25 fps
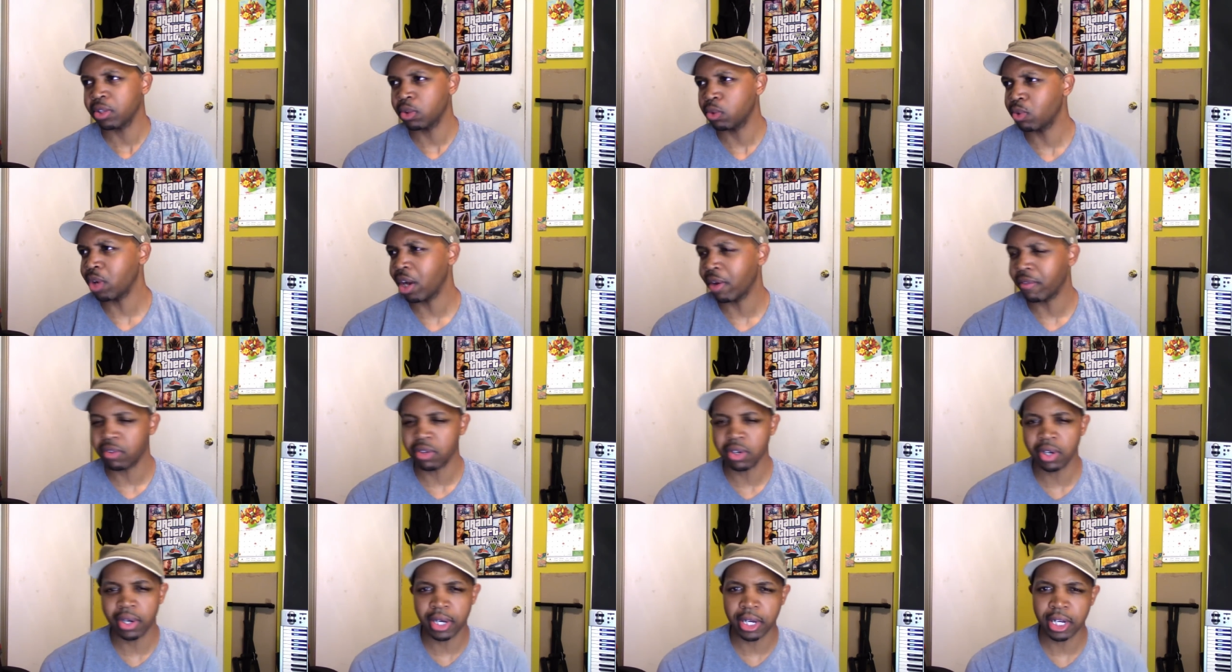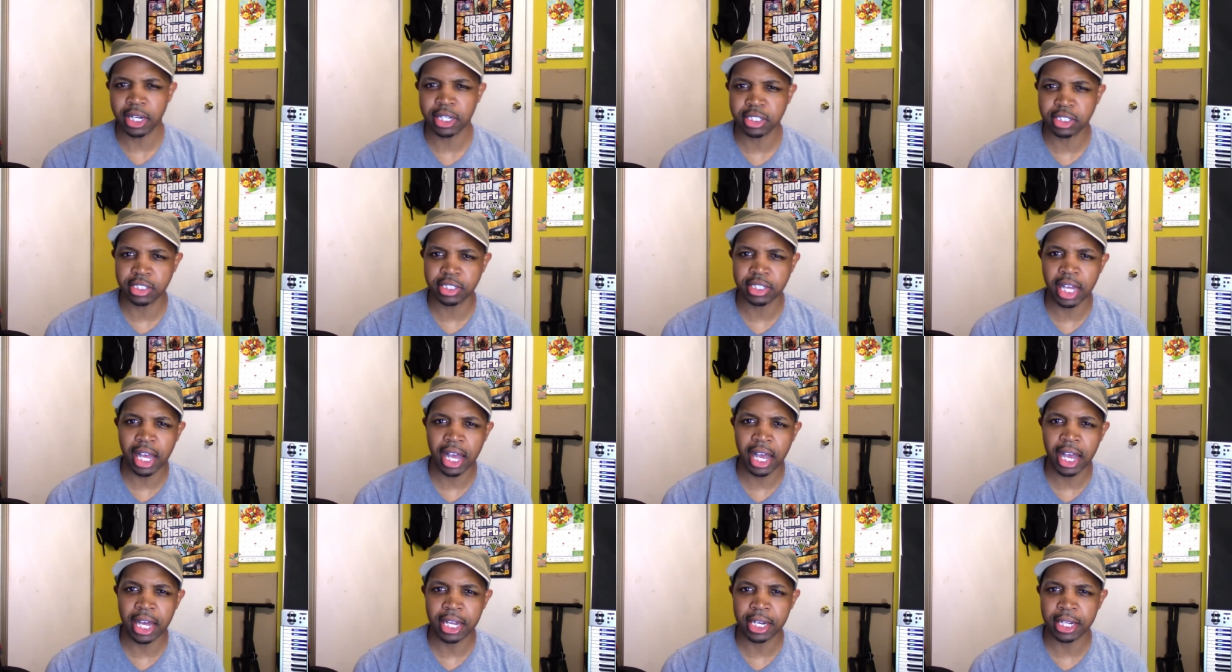whoever uh,
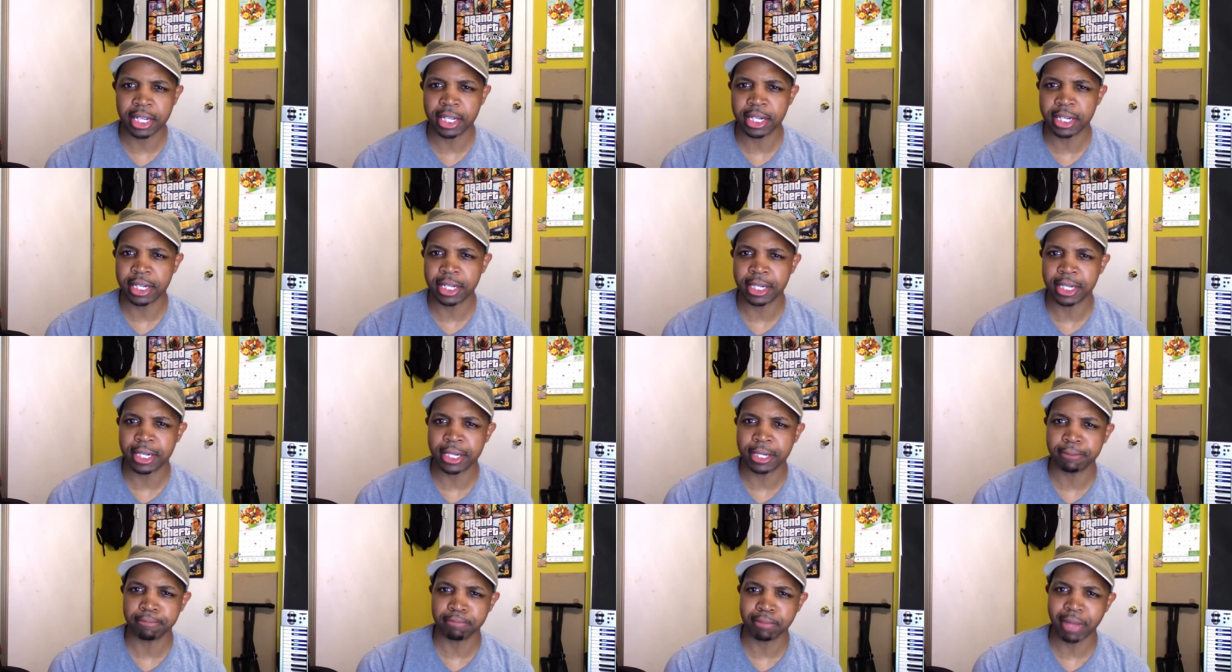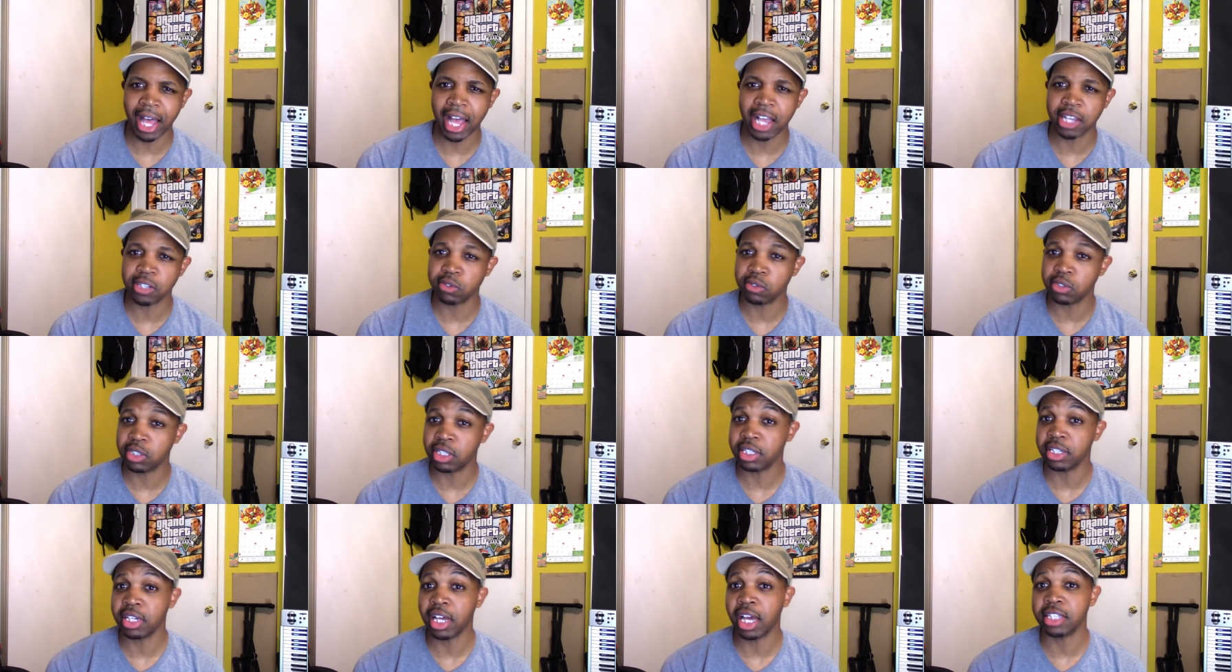John and um,
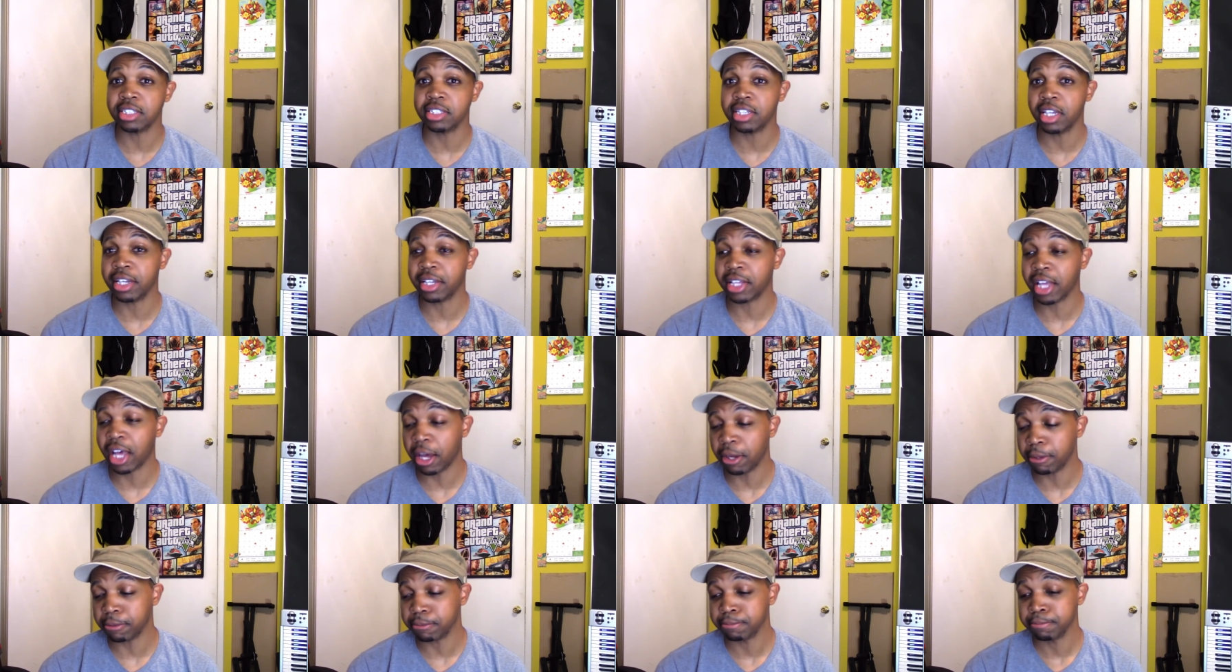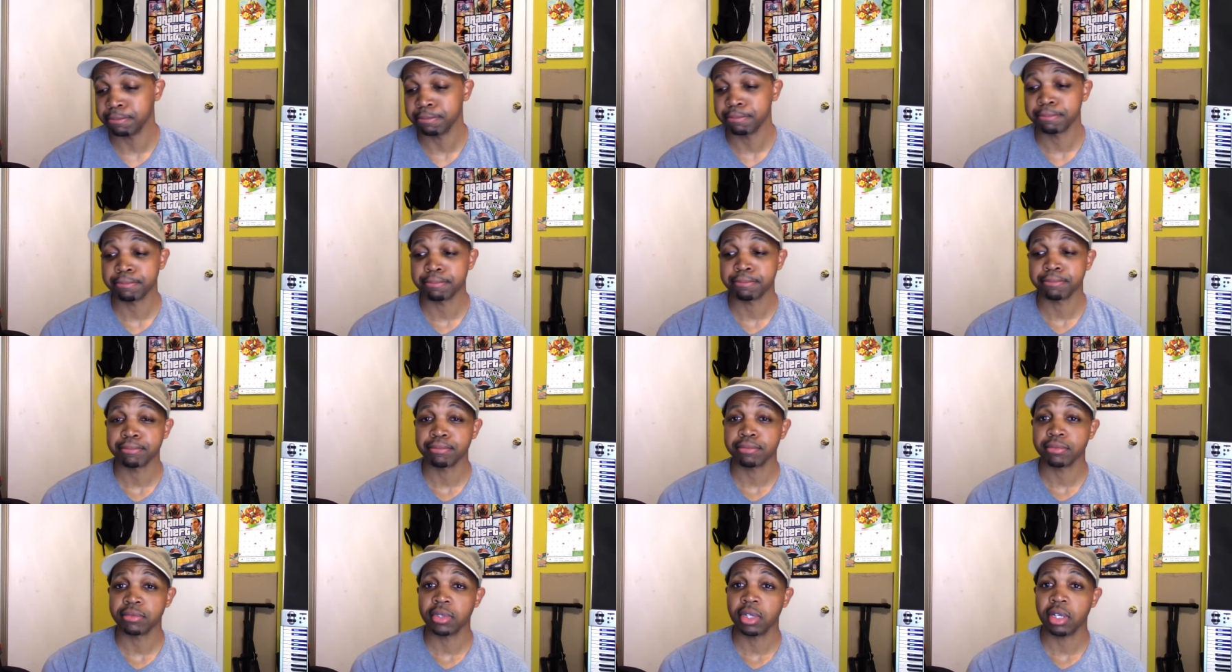Astrid did not take out.
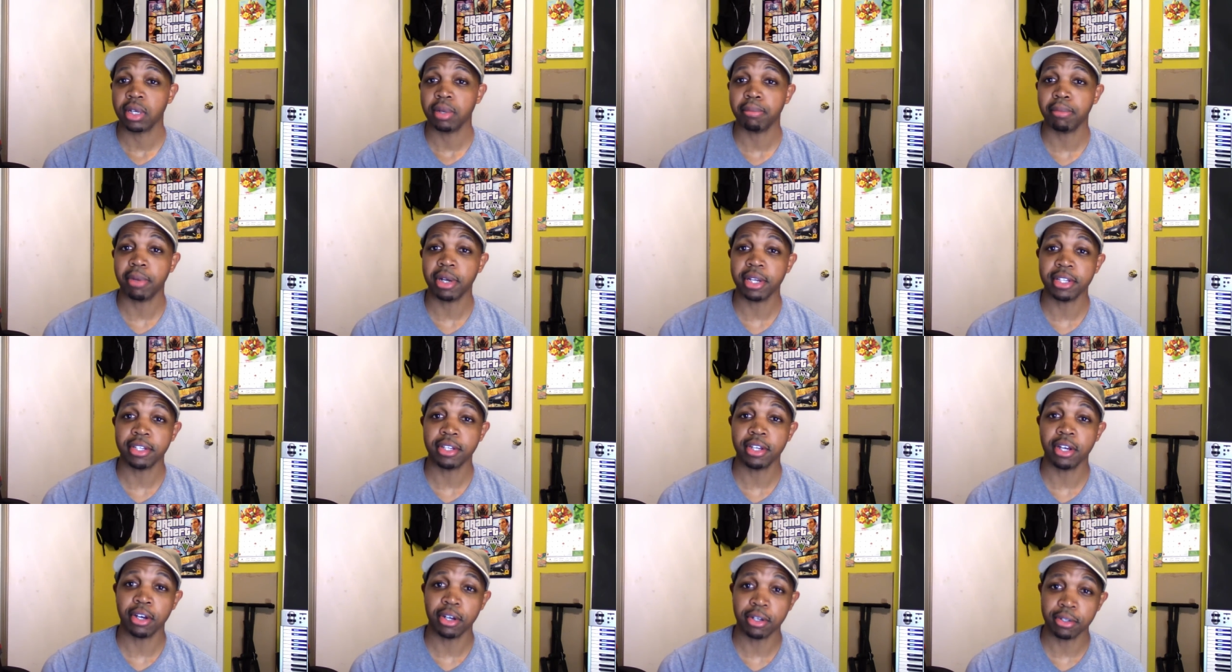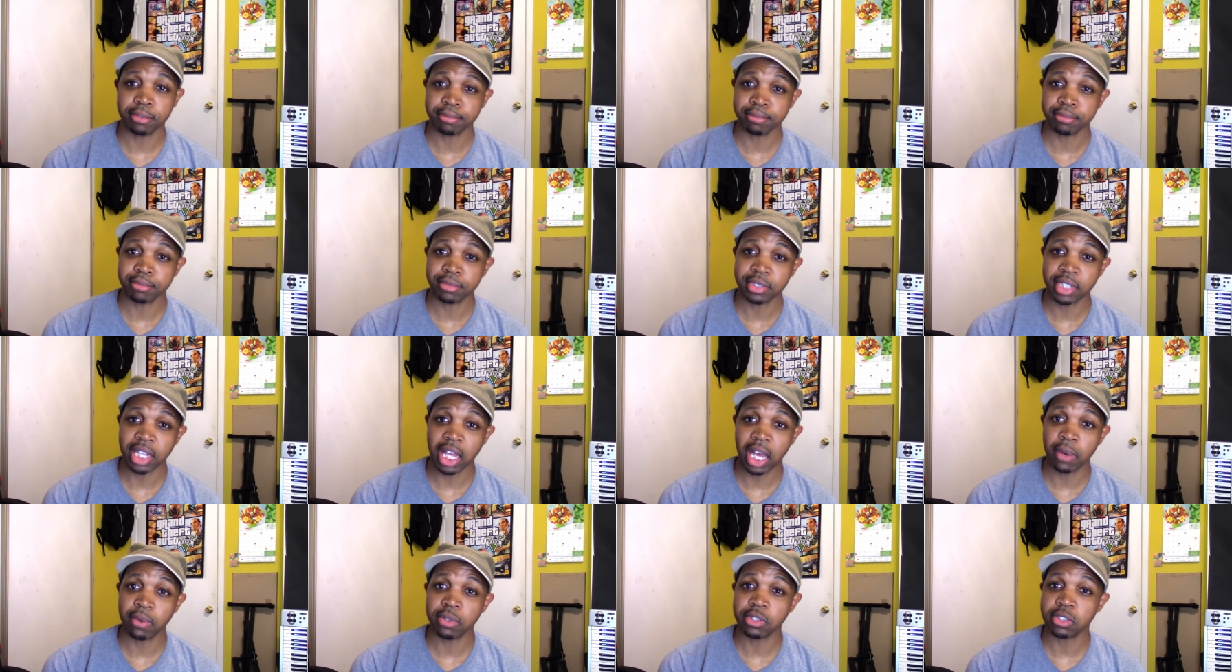But yo,
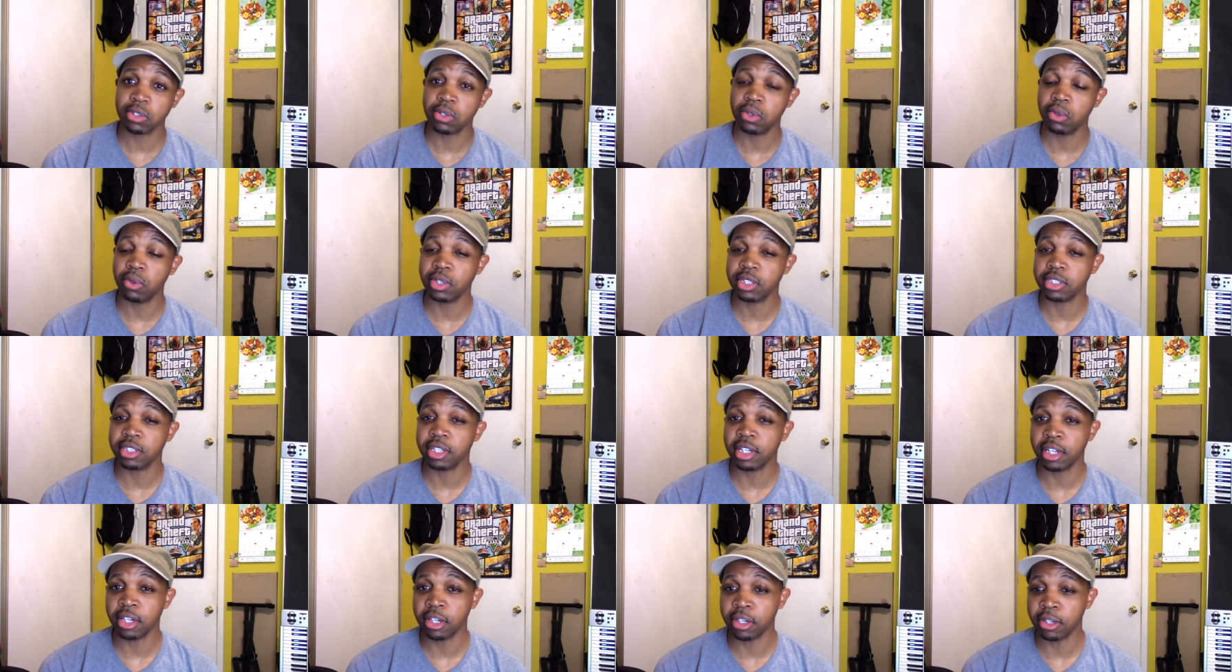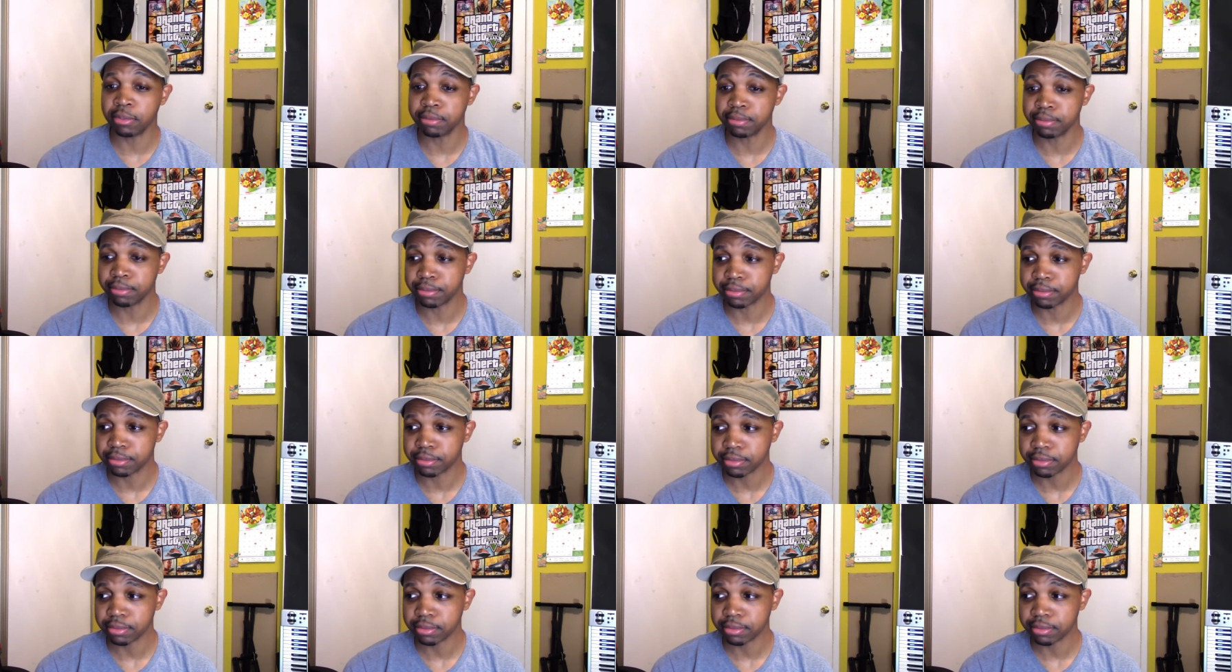that was cool as hell.